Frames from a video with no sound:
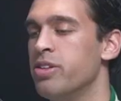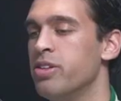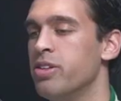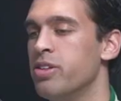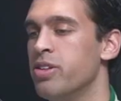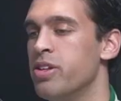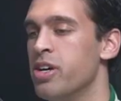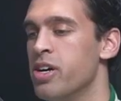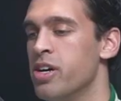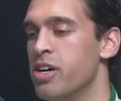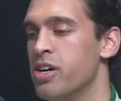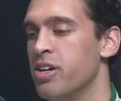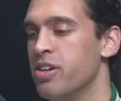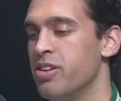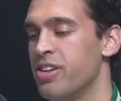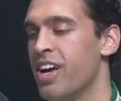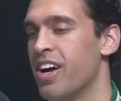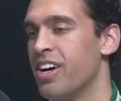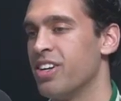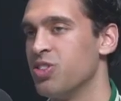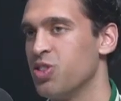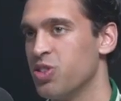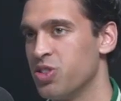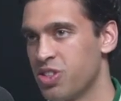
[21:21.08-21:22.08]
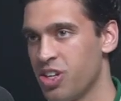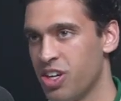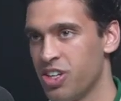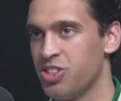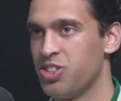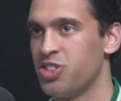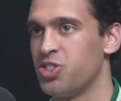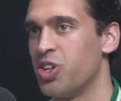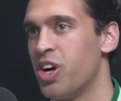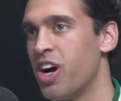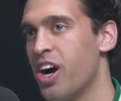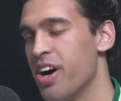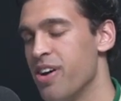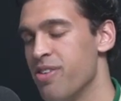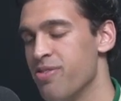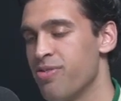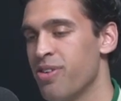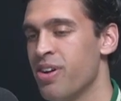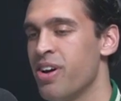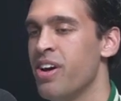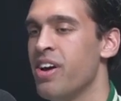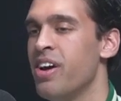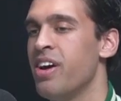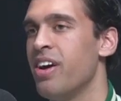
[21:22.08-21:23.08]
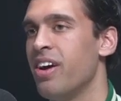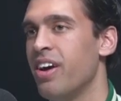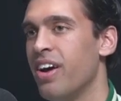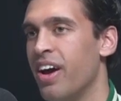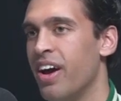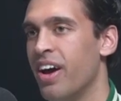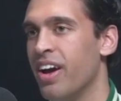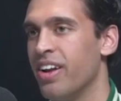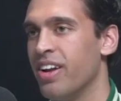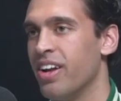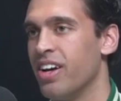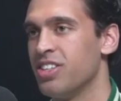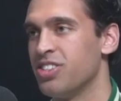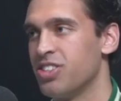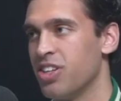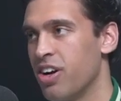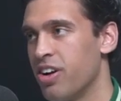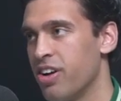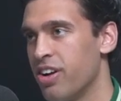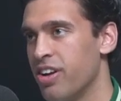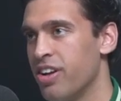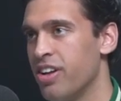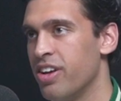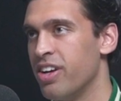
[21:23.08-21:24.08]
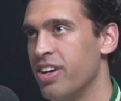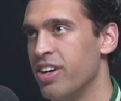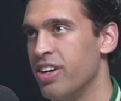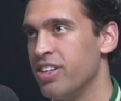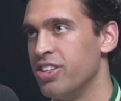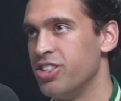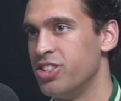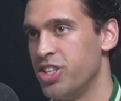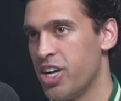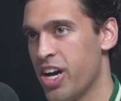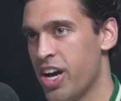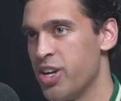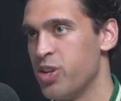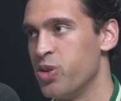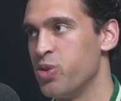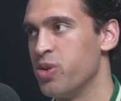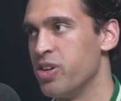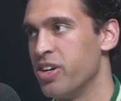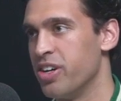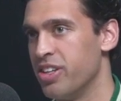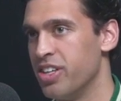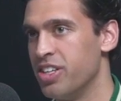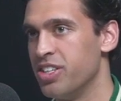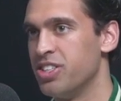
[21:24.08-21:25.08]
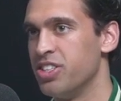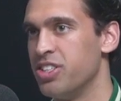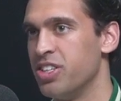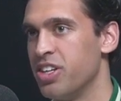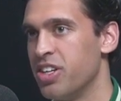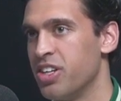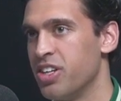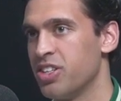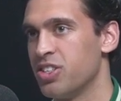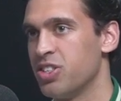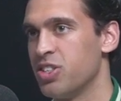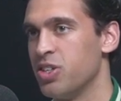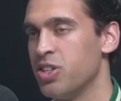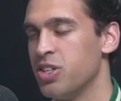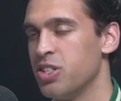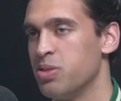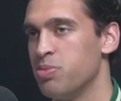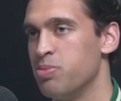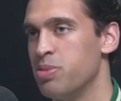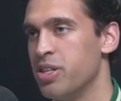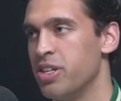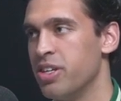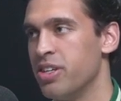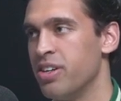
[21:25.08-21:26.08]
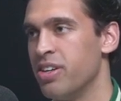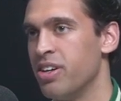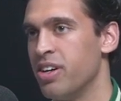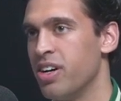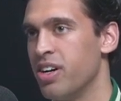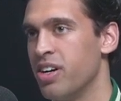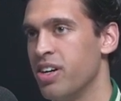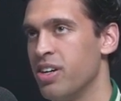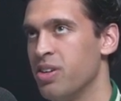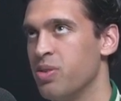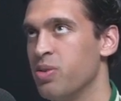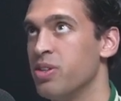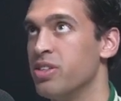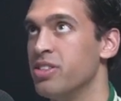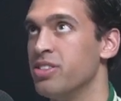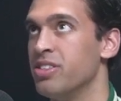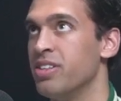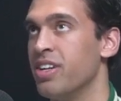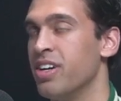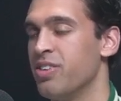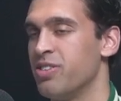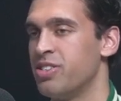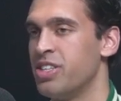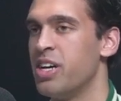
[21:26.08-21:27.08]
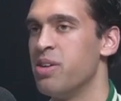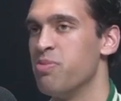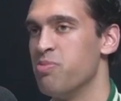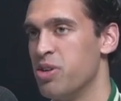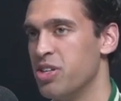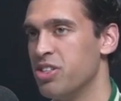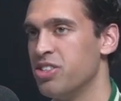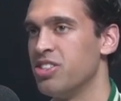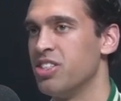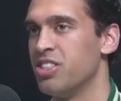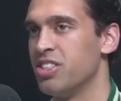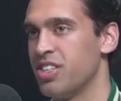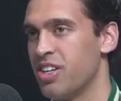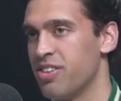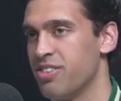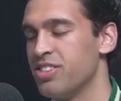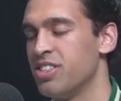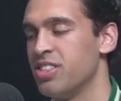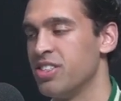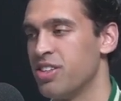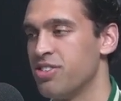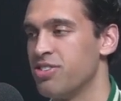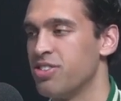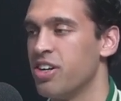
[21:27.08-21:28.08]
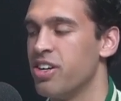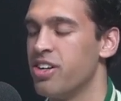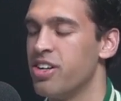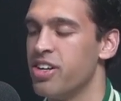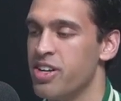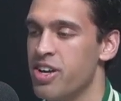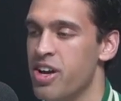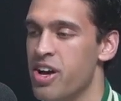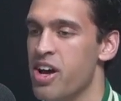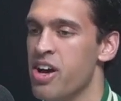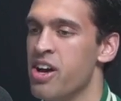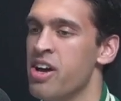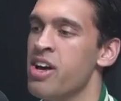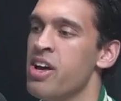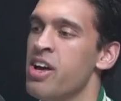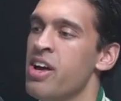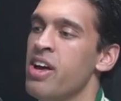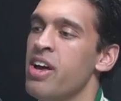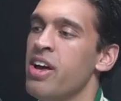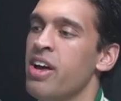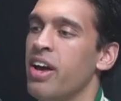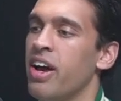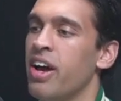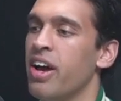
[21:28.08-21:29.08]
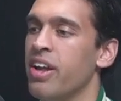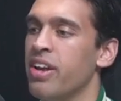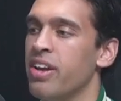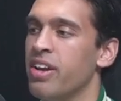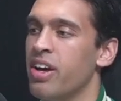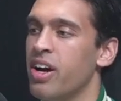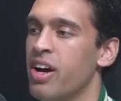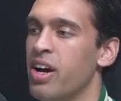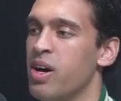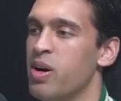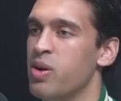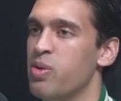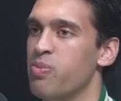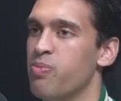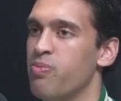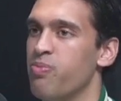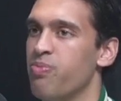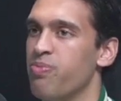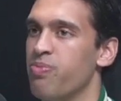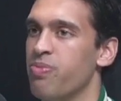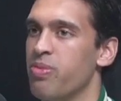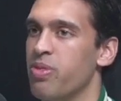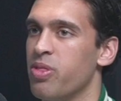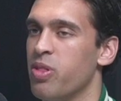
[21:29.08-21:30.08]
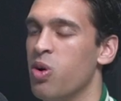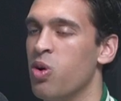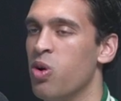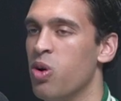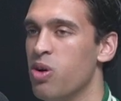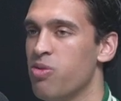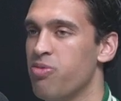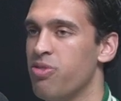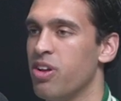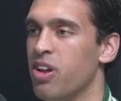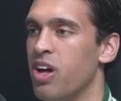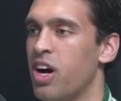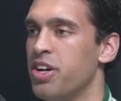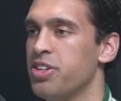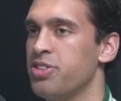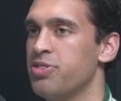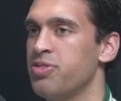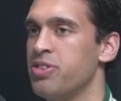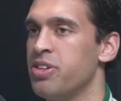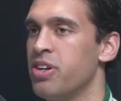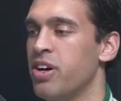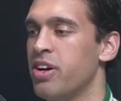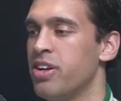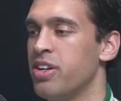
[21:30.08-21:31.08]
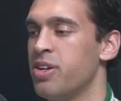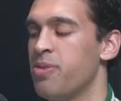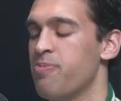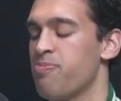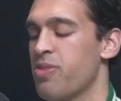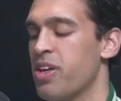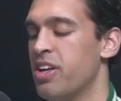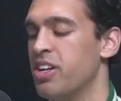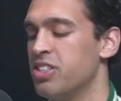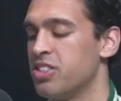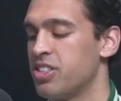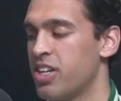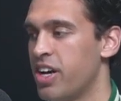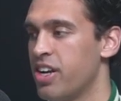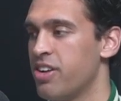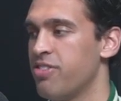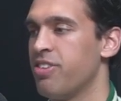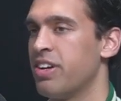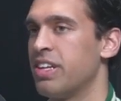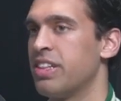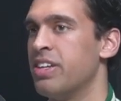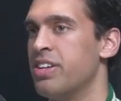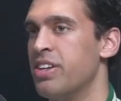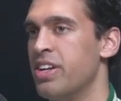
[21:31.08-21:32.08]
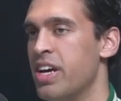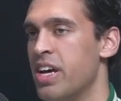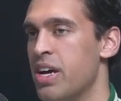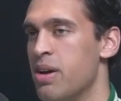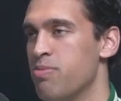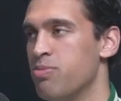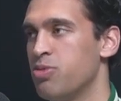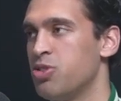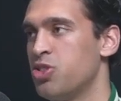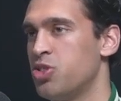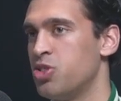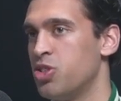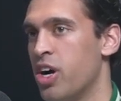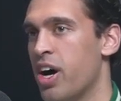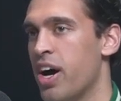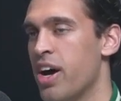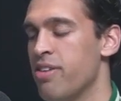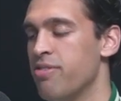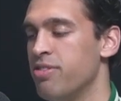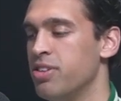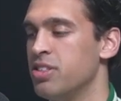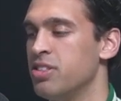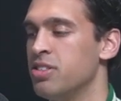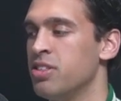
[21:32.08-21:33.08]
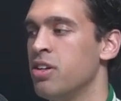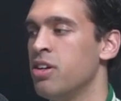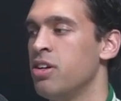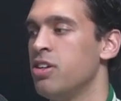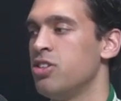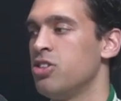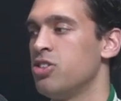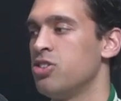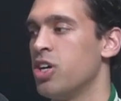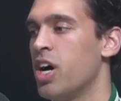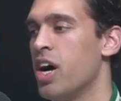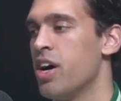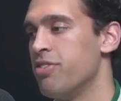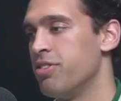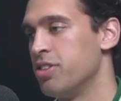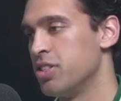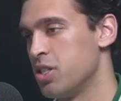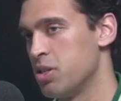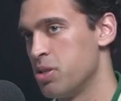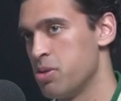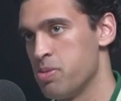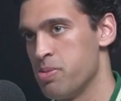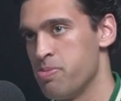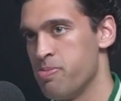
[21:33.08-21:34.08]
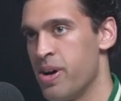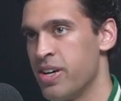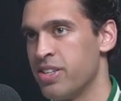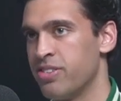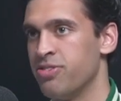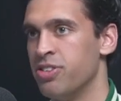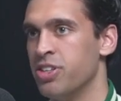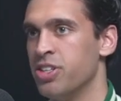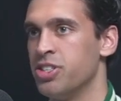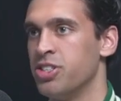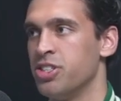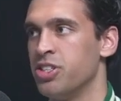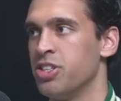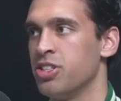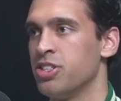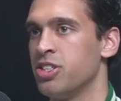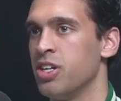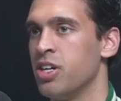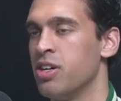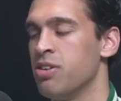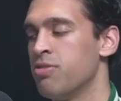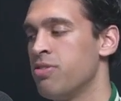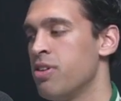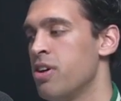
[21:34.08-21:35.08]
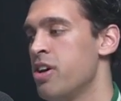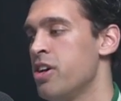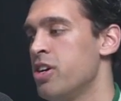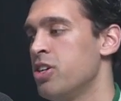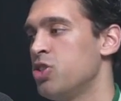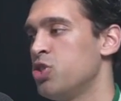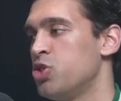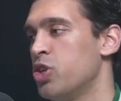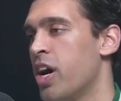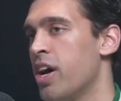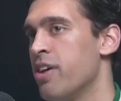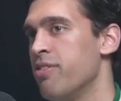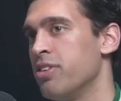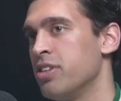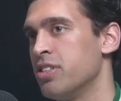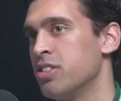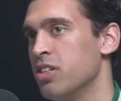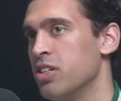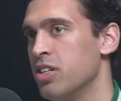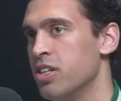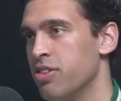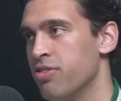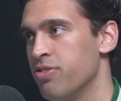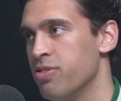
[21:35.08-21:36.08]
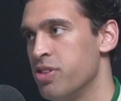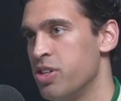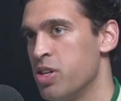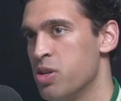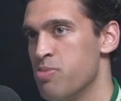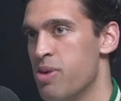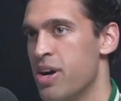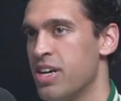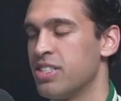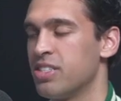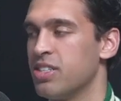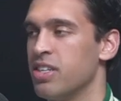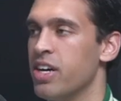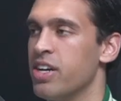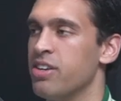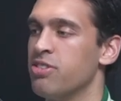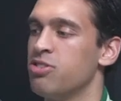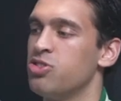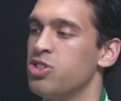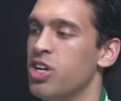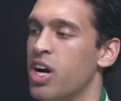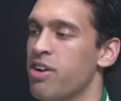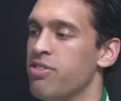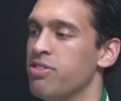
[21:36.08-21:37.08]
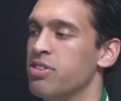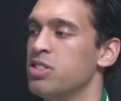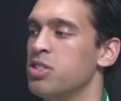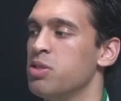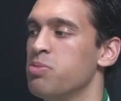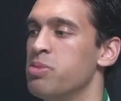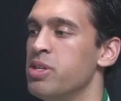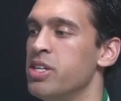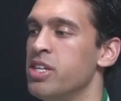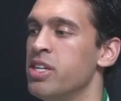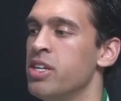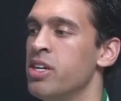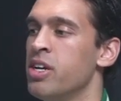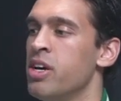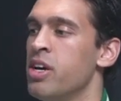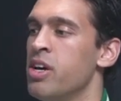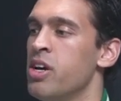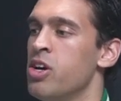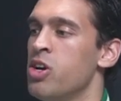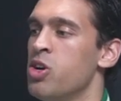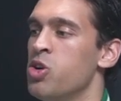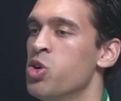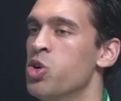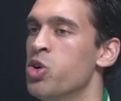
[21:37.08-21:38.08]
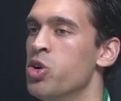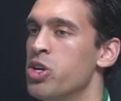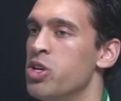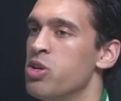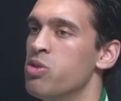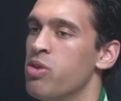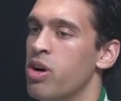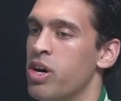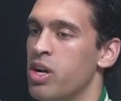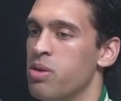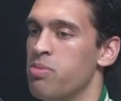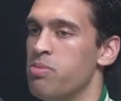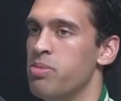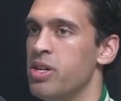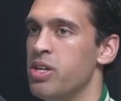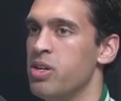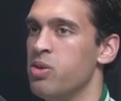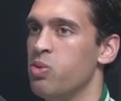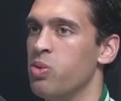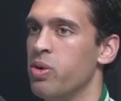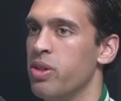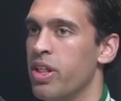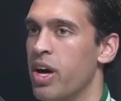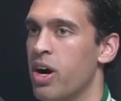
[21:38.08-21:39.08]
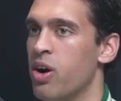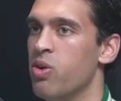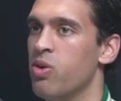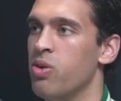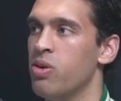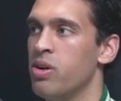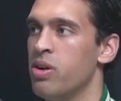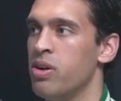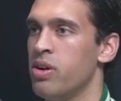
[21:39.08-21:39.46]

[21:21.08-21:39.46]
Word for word: the yeah, so it's called Strve. And I started it in January of this year. So it's been uh, what is it now? Ten months, 10 months since, I, since I started it. Yeah. And um, the whole philosophy on it, and it's kind of like the name Strve is striving to best version yourself, striving to live your best life, striving to be who you want to be without